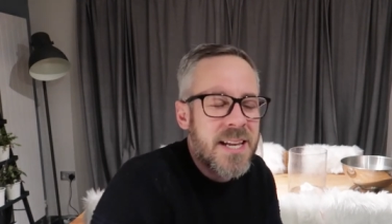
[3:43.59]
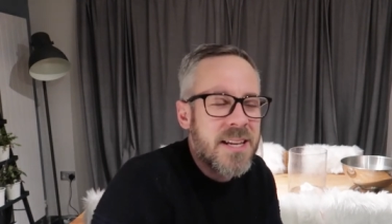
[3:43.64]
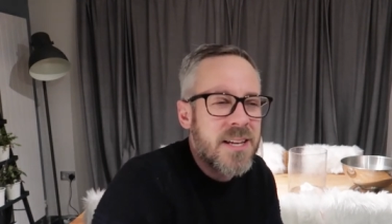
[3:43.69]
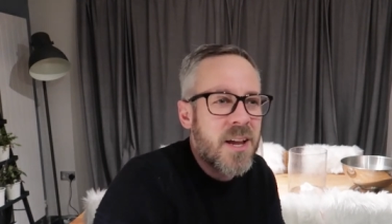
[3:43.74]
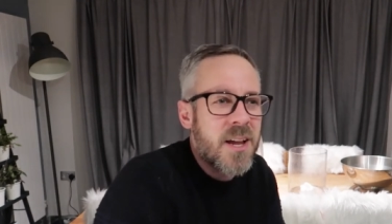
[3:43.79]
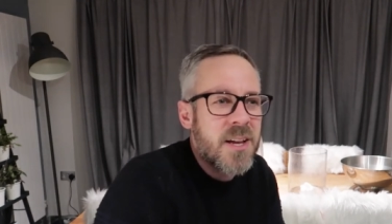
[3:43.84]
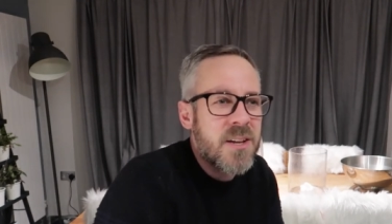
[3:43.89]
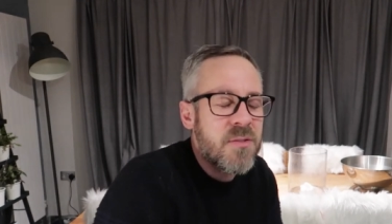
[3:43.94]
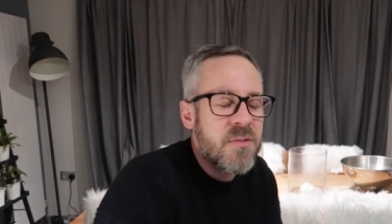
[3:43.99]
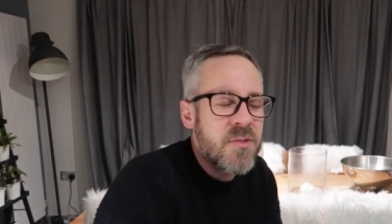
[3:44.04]

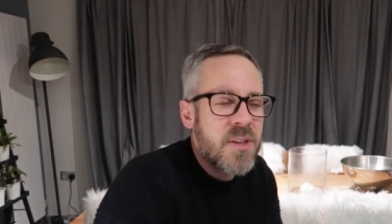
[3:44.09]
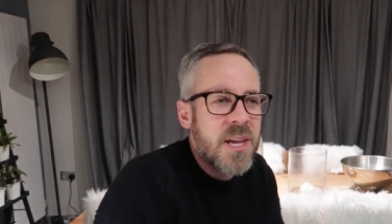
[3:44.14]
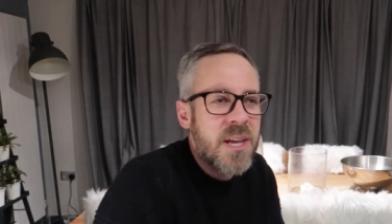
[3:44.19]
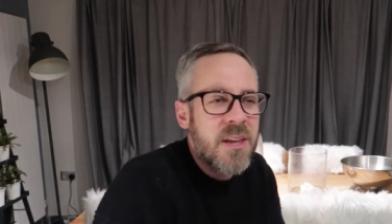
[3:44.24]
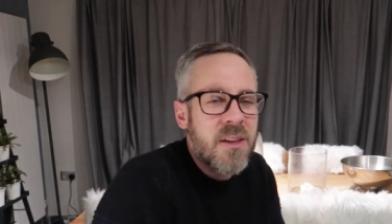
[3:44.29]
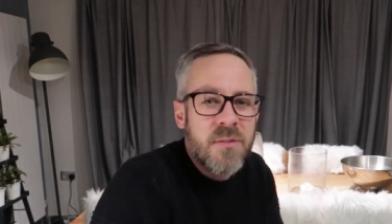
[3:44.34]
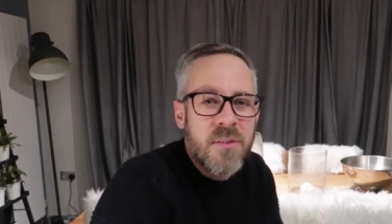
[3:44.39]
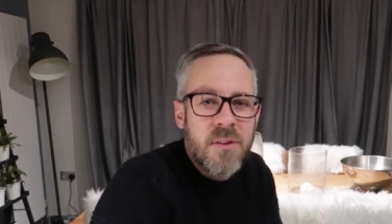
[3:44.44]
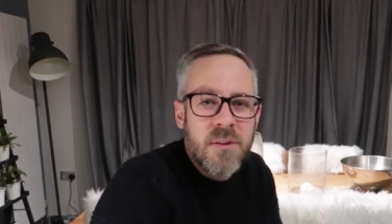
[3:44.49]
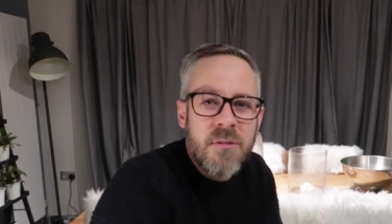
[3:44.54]
And you
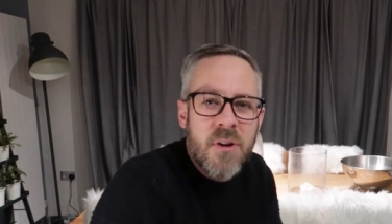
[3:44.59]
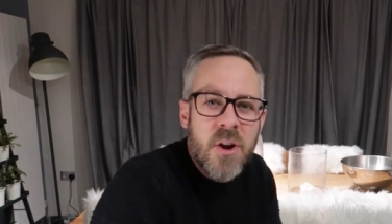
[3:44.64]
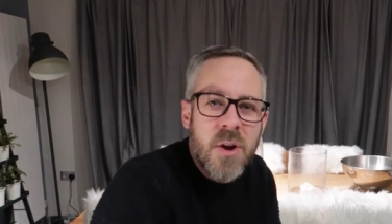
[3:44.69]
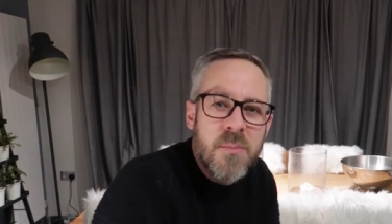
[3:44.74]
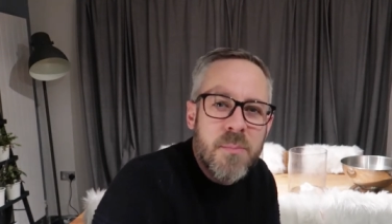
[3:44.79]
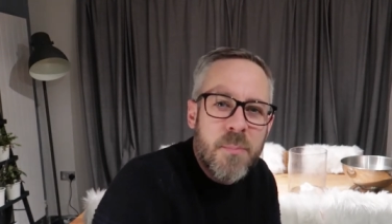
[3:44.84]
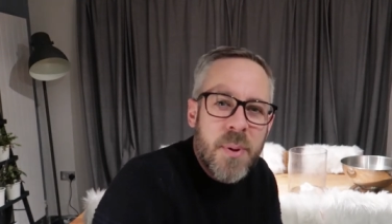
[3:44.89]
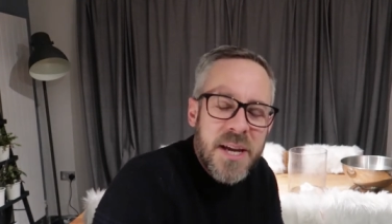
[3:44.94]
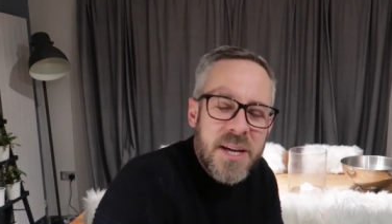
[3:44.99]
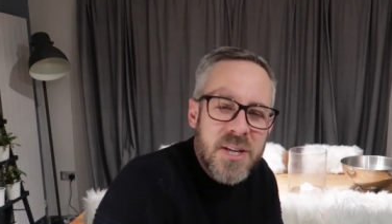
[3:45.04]
think of your
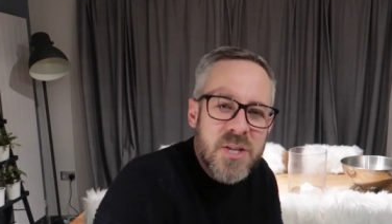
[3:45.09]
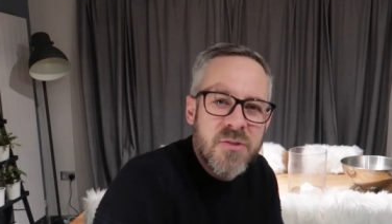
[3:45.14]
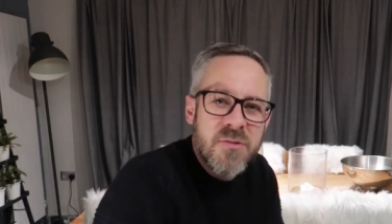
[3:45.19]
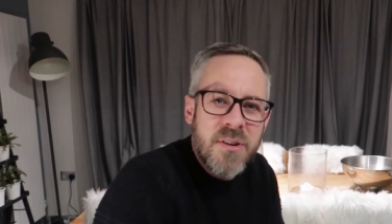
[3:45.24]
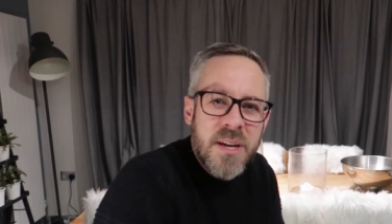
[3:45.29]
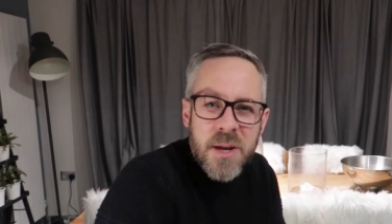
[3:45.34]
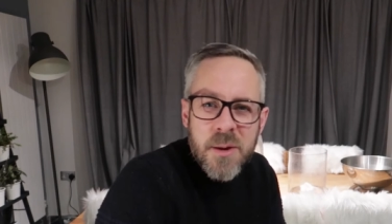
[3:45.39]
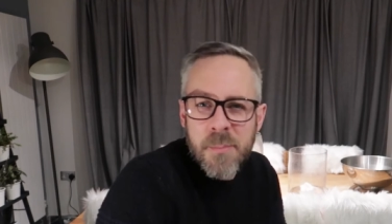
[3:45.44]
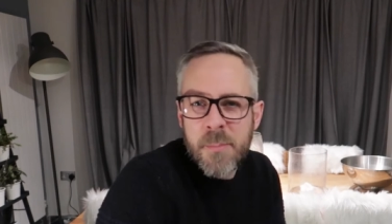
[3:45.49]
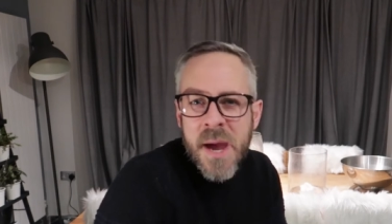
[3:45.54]
own picture
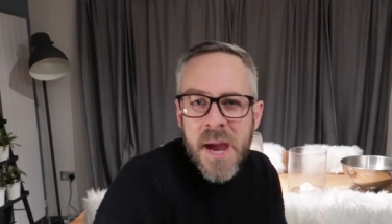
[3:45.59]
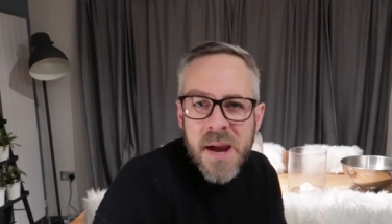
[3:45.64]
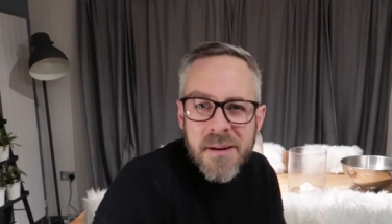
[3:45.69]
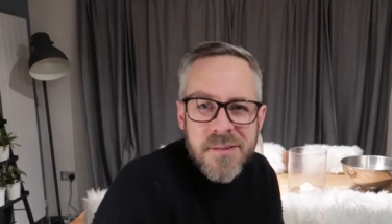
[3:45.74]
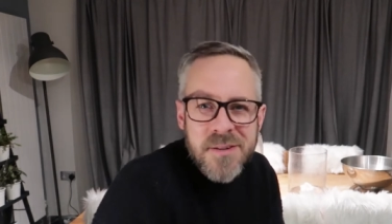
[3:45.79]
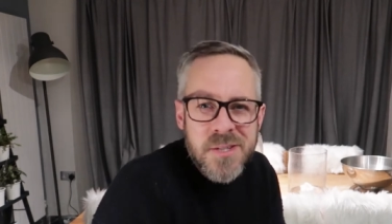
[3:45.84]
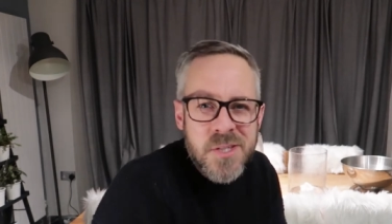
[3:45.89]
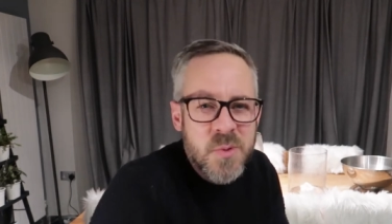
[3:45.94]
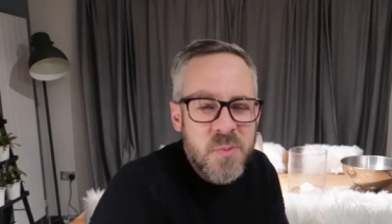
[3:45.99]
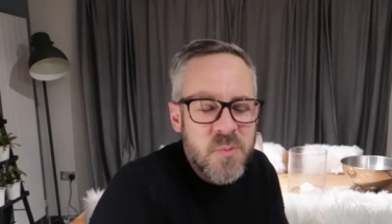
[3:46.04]
in
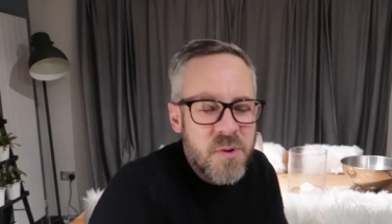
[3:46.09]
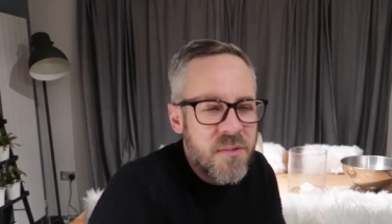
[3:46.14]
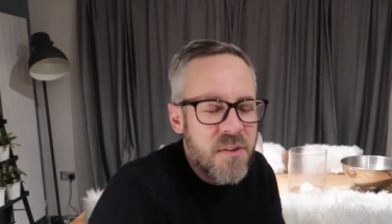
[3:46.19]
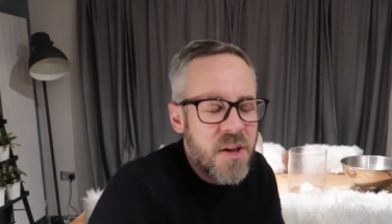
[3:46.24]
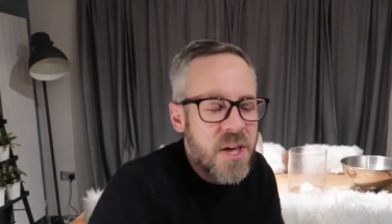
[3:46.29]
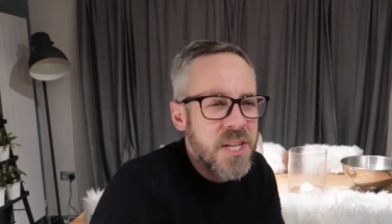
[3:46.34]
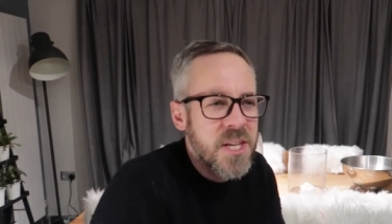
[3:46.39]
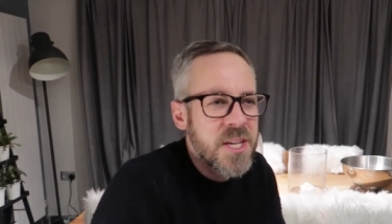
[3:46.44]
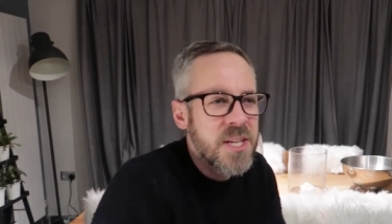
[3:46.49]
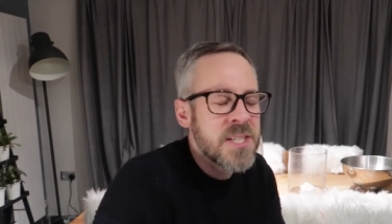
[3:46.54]
comparison with
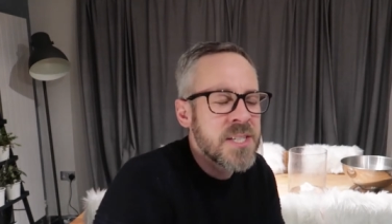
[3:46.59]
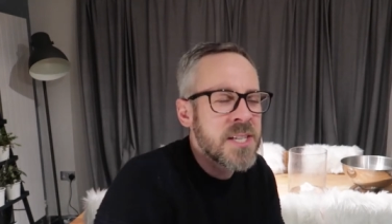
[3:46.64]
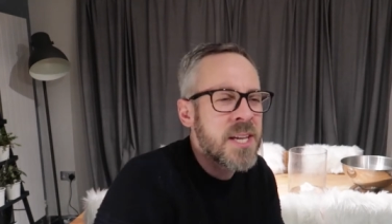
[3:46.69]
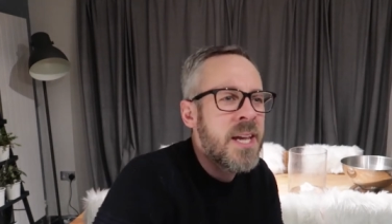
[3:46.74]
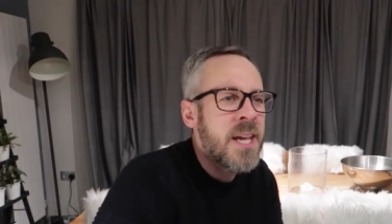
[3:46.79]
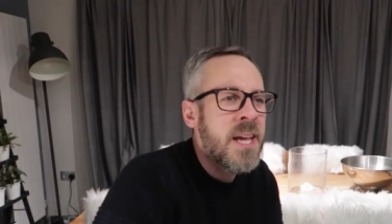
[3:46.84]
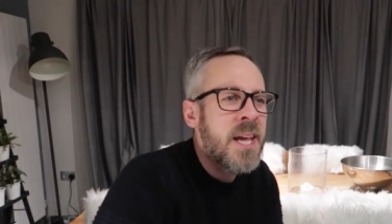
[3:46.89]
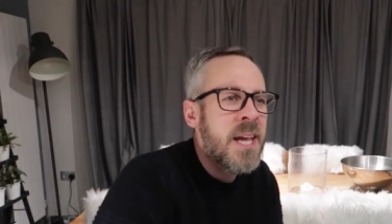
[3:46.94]
others,